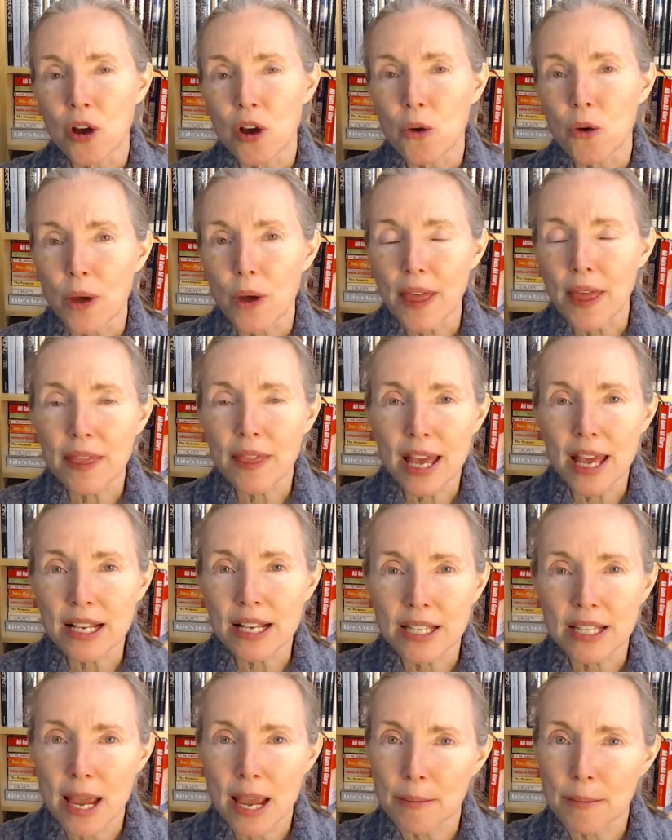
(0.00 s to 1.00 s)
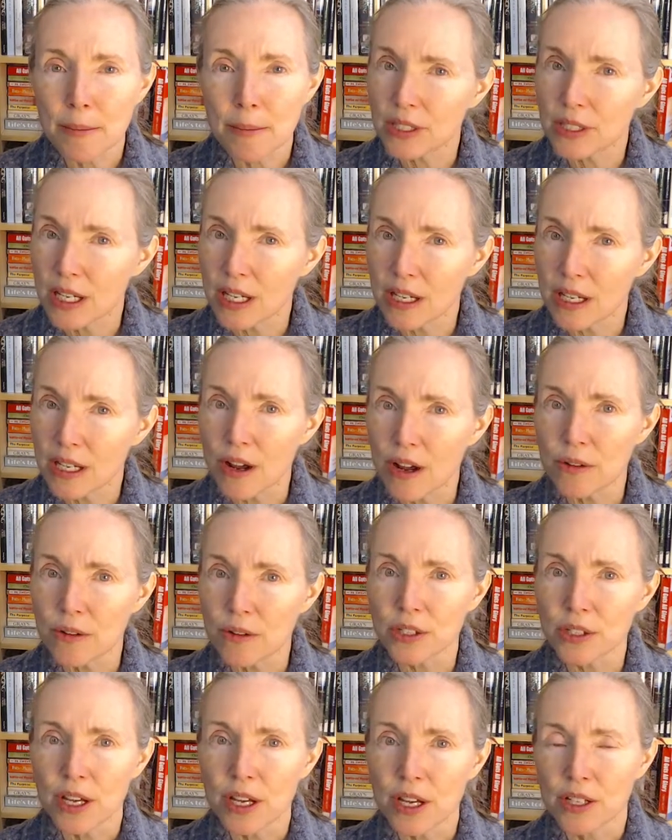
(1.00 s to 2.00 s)
When they say
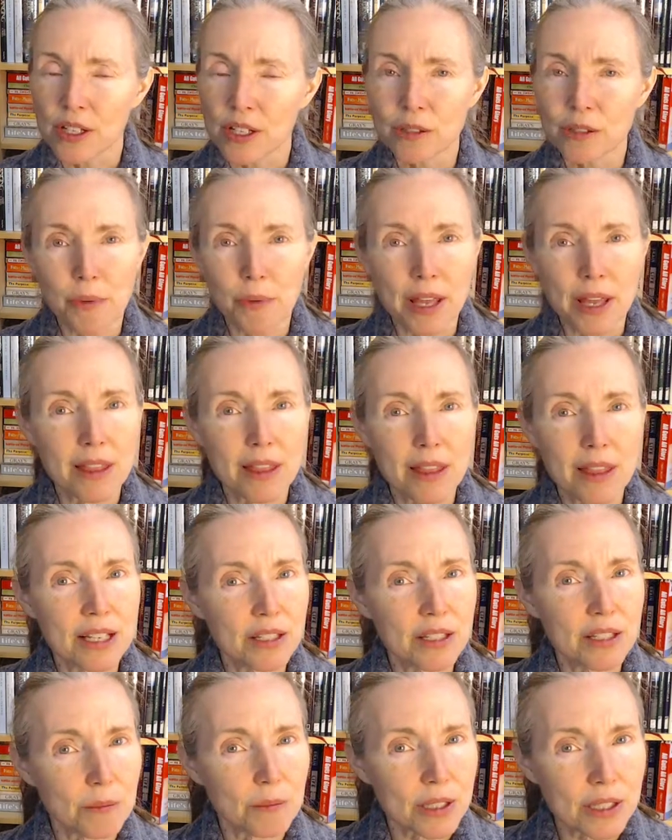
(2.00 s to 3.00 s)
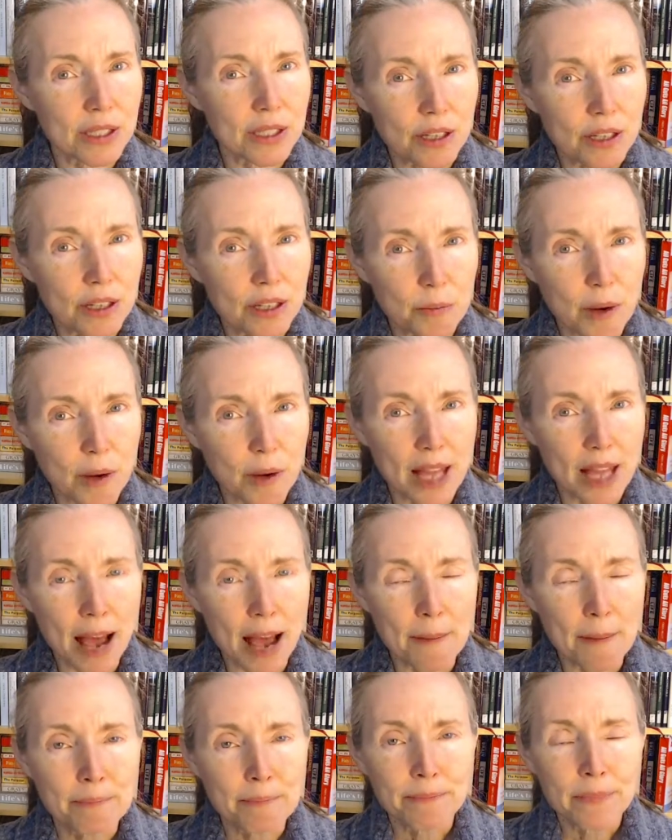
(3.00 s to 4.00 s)
mosquitoes spread this and mosquitoes spread
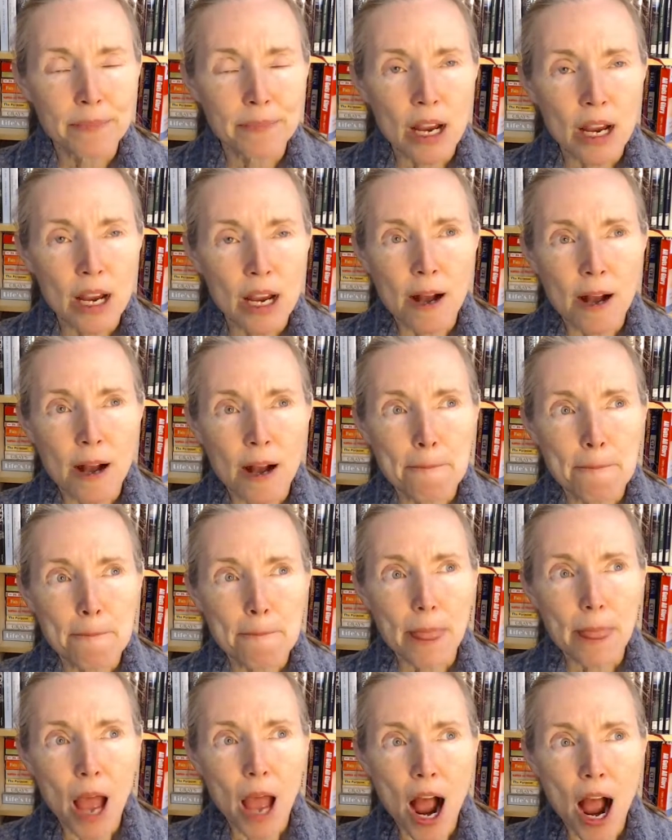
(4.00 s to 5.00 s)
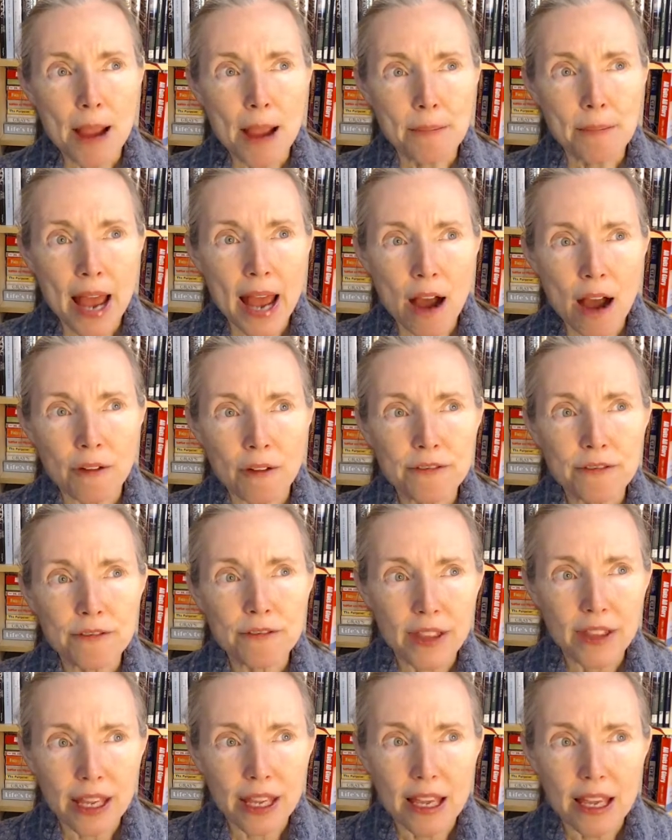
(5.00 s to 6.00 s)
that, I'm now
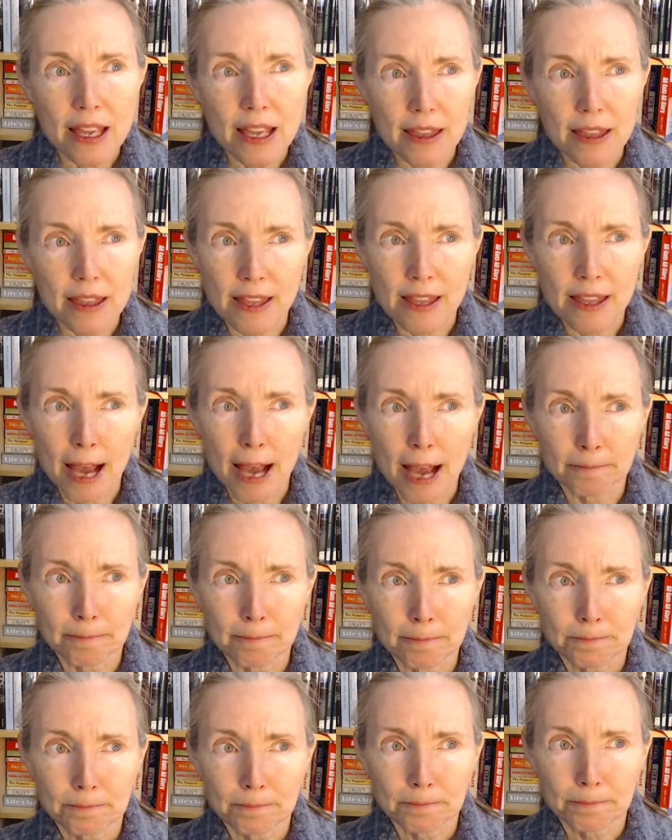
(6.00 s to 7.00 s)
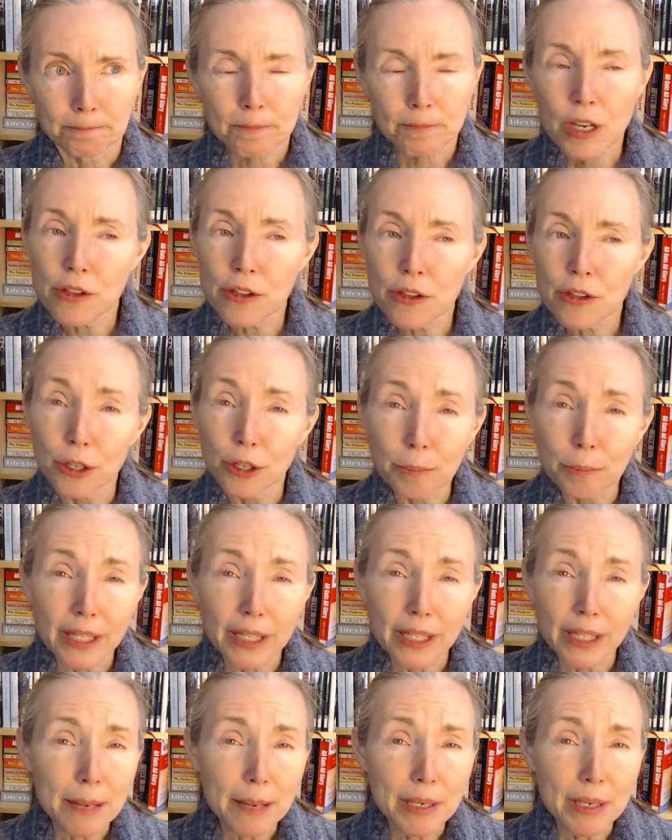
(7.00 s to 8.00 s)
thinking that they're
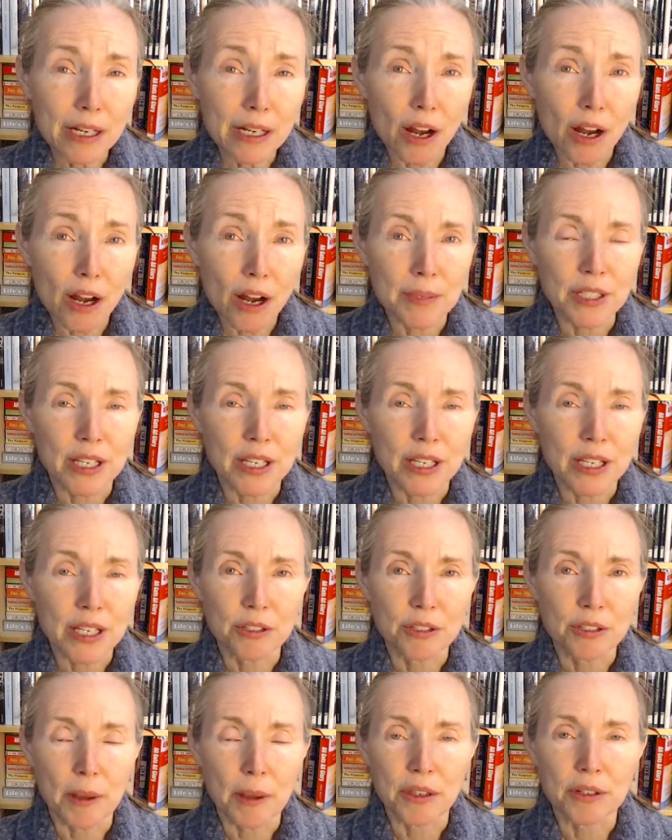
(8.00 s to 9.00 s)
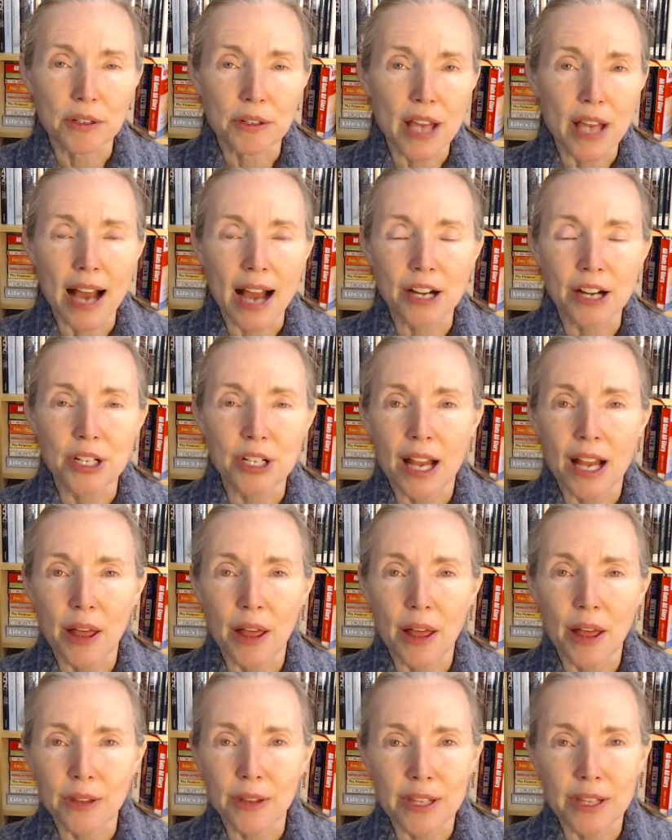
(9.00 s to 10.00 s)
blaming it on the mosquitoes, but there's actually
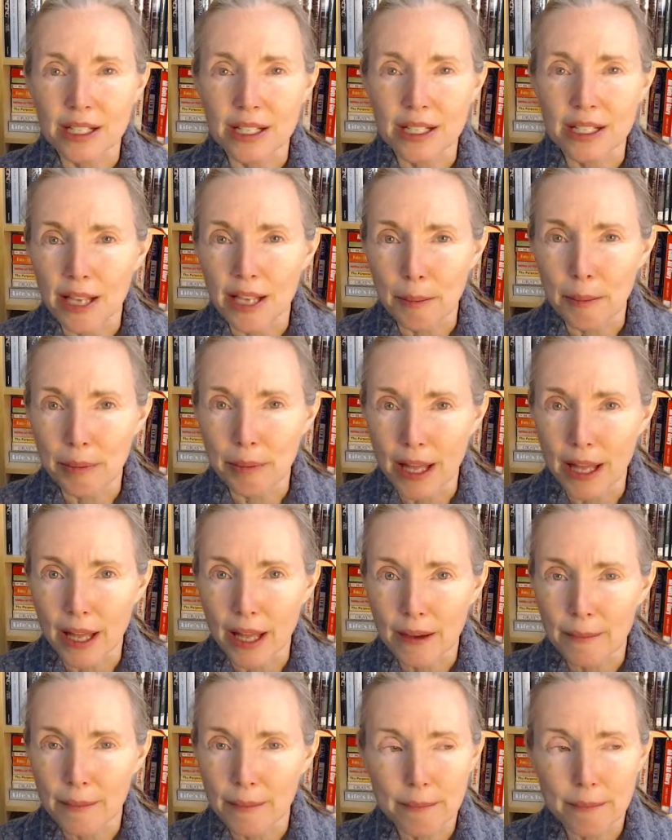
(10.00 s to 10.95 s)
other things at play.